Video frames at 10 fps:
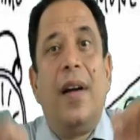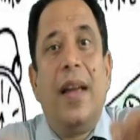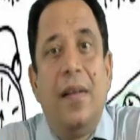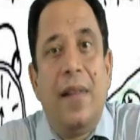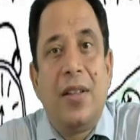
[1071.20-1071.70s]

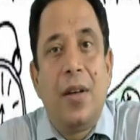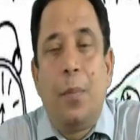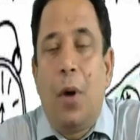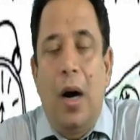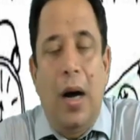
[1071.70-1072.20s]

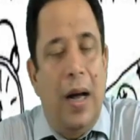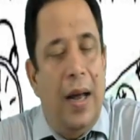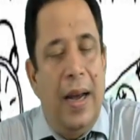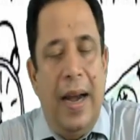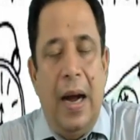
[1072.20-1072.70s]

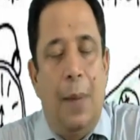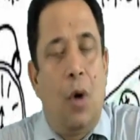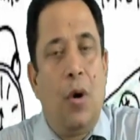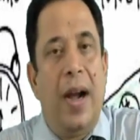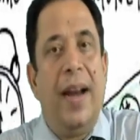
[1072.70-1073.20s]

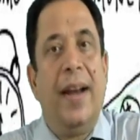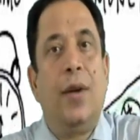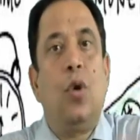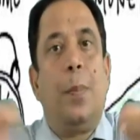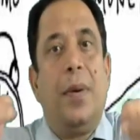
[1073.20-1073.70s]
amount lending
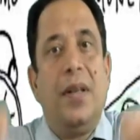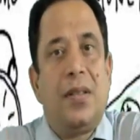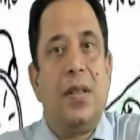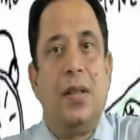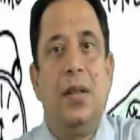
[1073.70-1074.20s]
to a
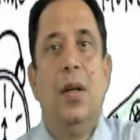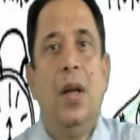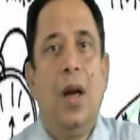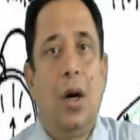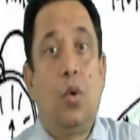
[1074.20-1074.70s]
person,
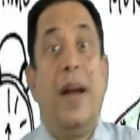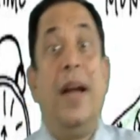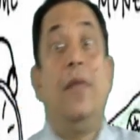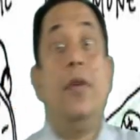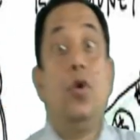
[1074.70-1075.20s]
to an
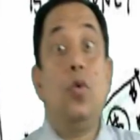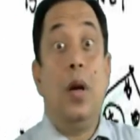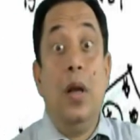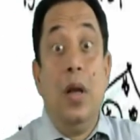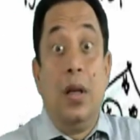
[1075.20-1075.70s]

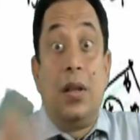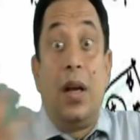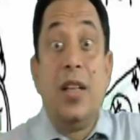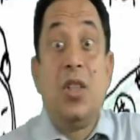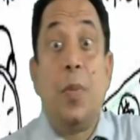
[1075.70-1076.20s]
individual, the
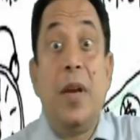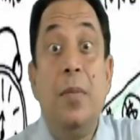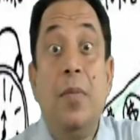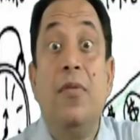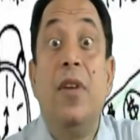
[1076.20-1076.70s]
risk
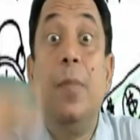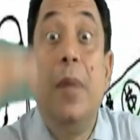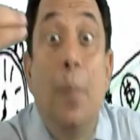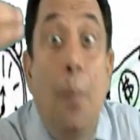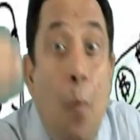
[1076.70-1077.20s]
premium will
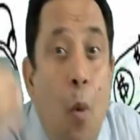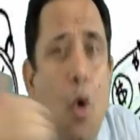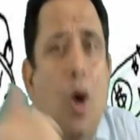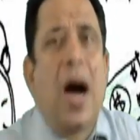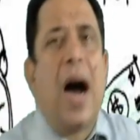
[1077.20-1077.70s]
be
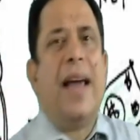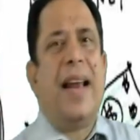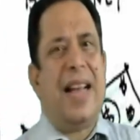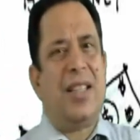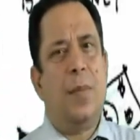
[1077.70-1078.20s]
more higher
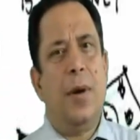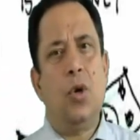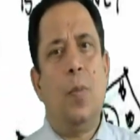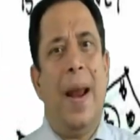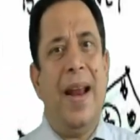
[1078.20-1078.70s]
as compared
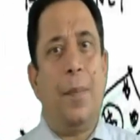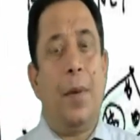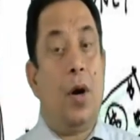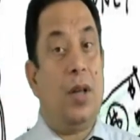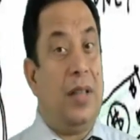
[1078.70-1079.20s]
to a bank,
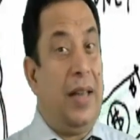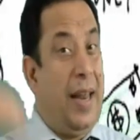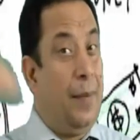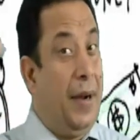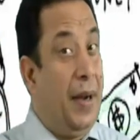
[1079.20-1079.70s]
because there
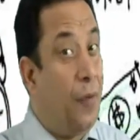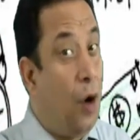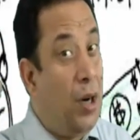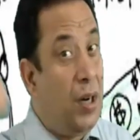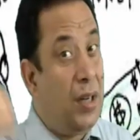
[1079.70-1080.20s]
can be default